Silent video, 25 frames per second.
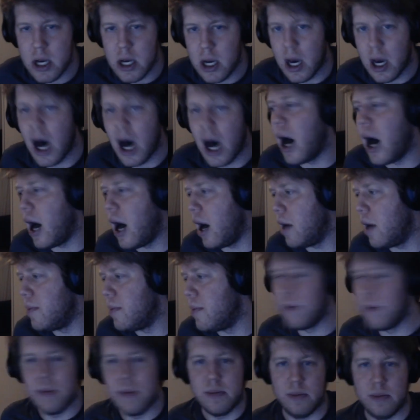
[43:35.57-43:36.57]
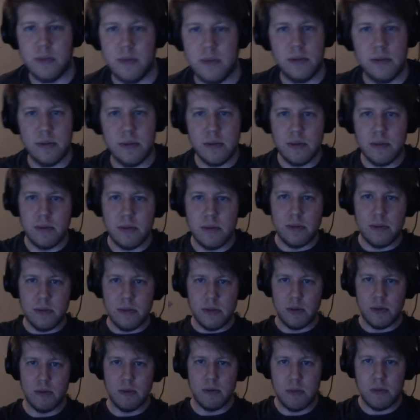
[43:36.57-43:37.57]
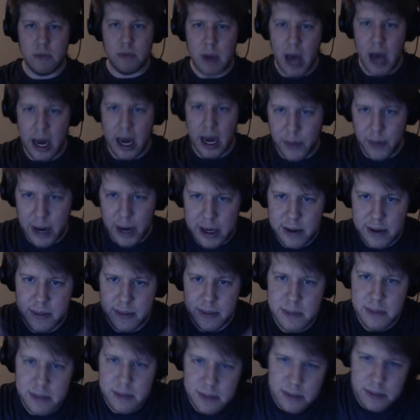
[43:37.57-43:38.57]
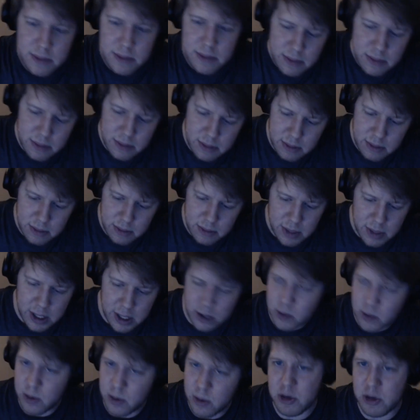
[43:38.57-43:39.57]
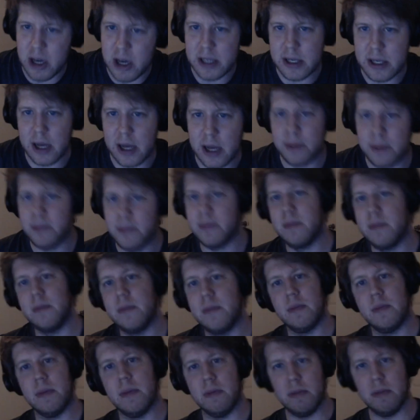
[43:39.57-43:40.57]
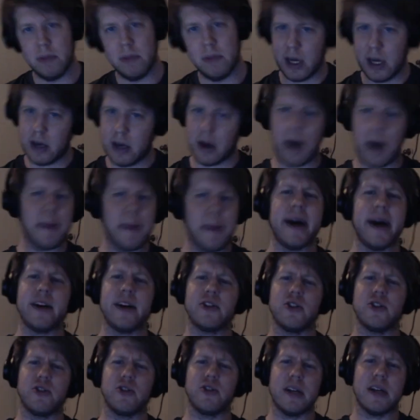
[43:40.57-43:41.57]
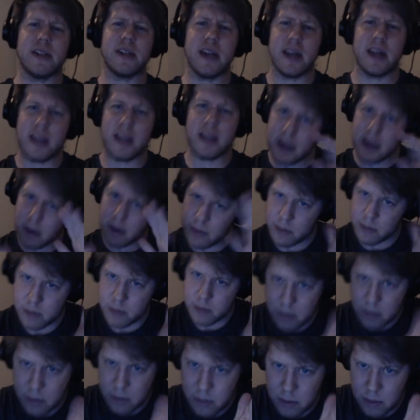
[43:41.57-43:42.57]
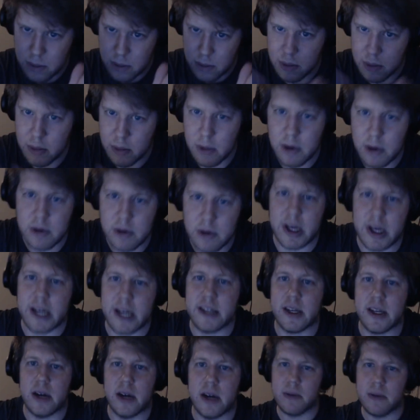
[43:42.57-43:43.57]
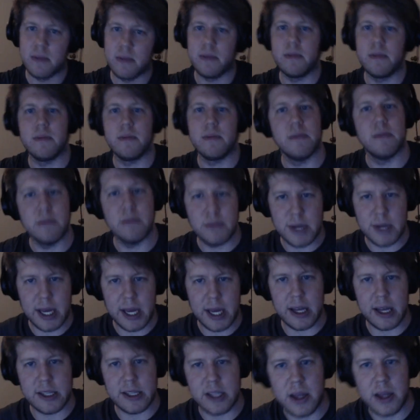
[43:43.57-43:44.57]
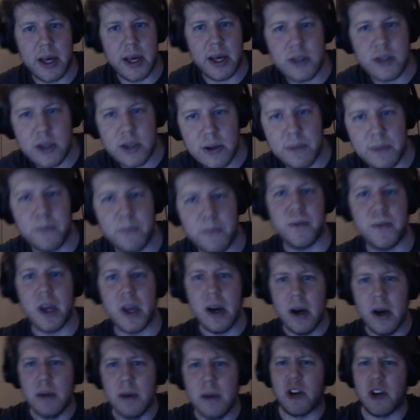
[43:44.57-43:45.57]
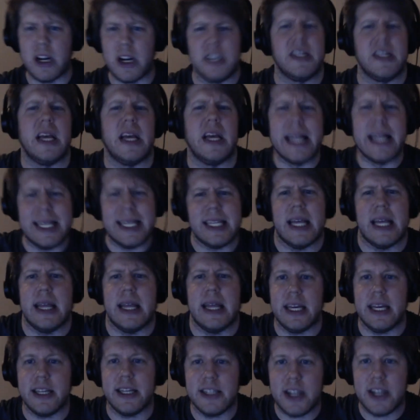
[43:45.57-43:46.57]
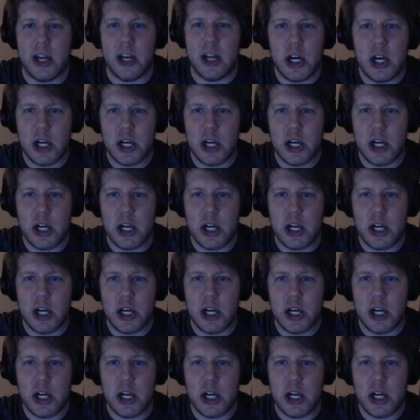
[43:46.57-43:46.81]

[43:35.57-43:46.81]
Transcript: raptor. Anyway, here's what I'm trying to say. Am I actually trying to say anything? Like I said, saying lots of things. Trying to say lots of things here.